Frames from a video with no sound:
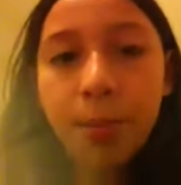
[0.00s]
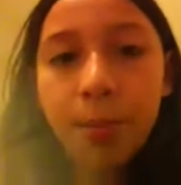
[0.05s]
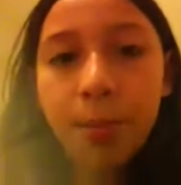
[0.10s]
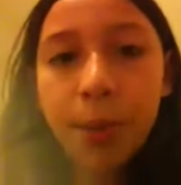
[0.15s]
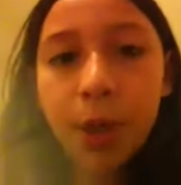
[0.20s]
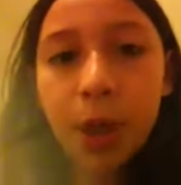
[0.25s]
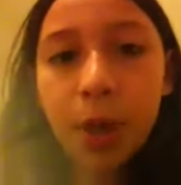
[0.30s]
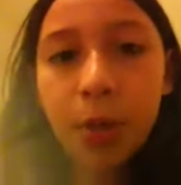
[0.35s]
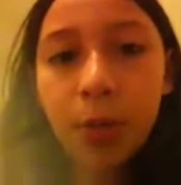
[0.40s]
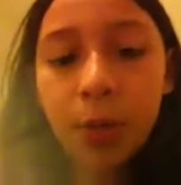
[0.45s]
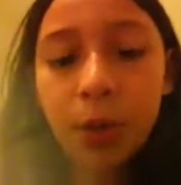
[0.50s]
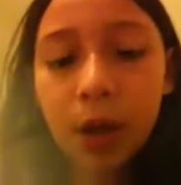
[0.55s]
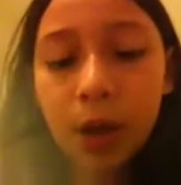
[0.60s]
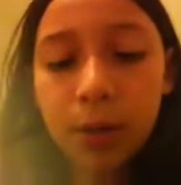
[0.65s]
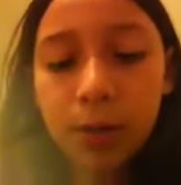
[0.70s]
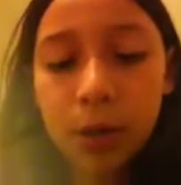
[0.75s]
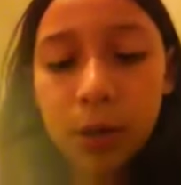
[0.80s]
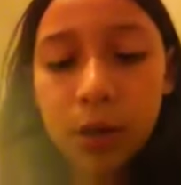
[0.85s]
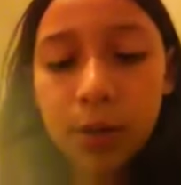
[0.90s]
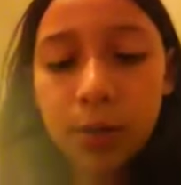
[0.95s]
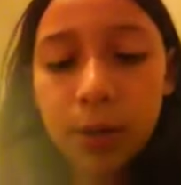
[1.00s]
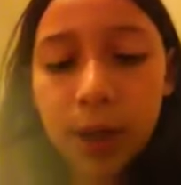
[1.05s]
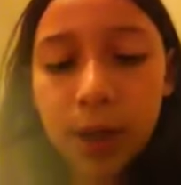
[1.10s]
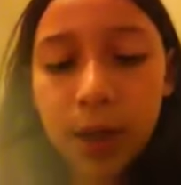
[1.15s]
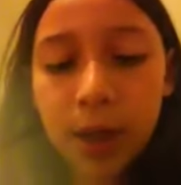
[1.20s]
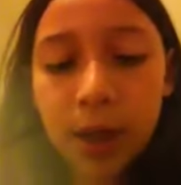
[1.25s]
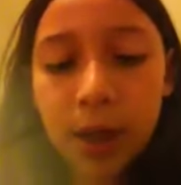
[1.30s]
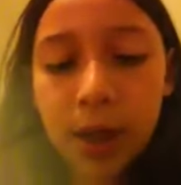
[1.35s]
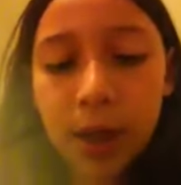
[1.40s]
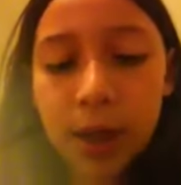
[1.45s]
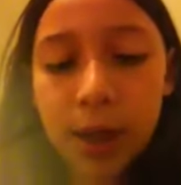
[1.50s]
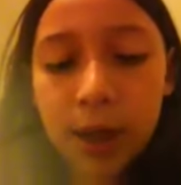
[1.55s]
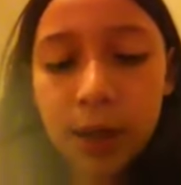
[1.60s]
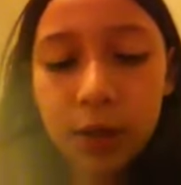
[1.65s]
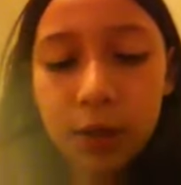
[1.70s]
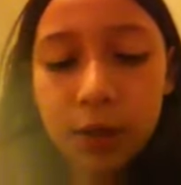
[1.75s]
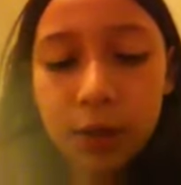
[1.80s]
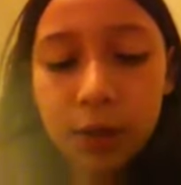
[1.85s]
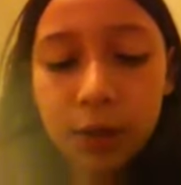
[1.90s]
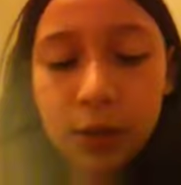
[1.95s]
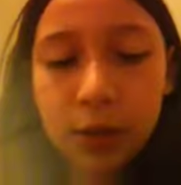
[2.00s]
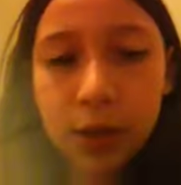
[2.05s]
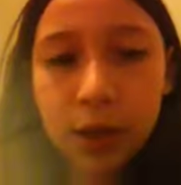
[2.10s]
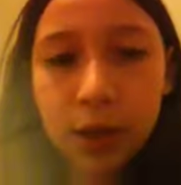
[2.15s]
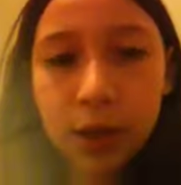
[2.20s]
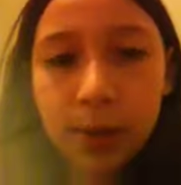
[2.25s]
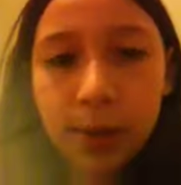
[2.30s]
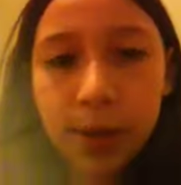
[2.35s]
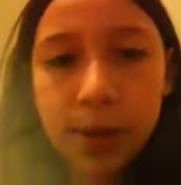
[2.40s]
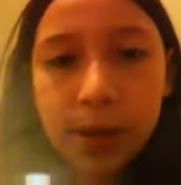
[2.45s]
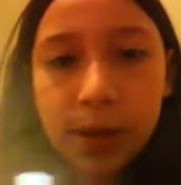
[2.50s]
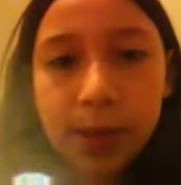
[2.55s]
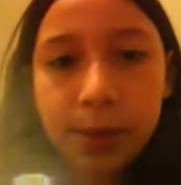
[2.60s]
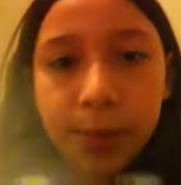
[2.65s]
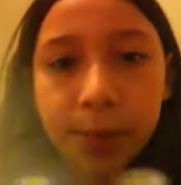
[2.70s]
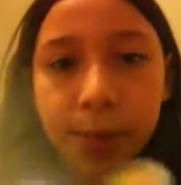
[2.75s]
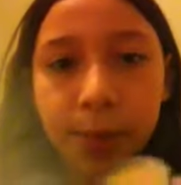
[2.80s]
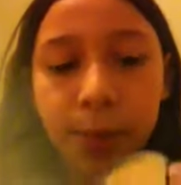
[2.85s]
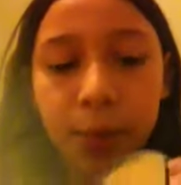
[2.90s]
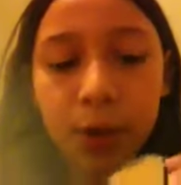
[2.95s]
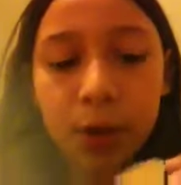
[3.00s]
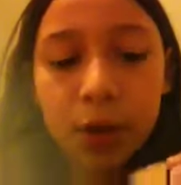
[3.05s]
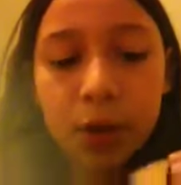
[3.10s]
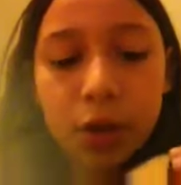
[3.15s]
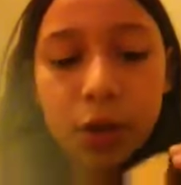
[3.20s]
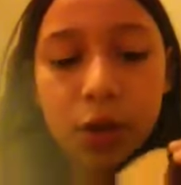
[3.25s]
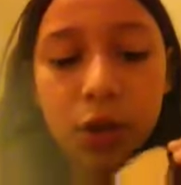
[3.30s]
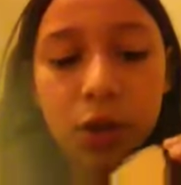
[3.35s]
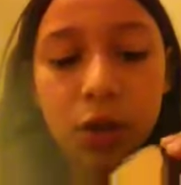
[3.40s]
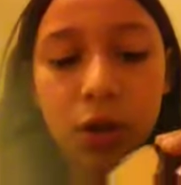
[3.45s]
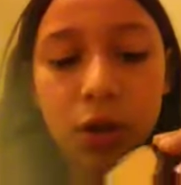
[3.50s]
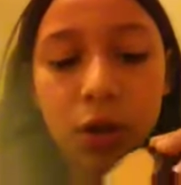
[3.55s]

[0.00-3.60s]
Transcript: But when I'm just applying it, I use um, a stippling brush.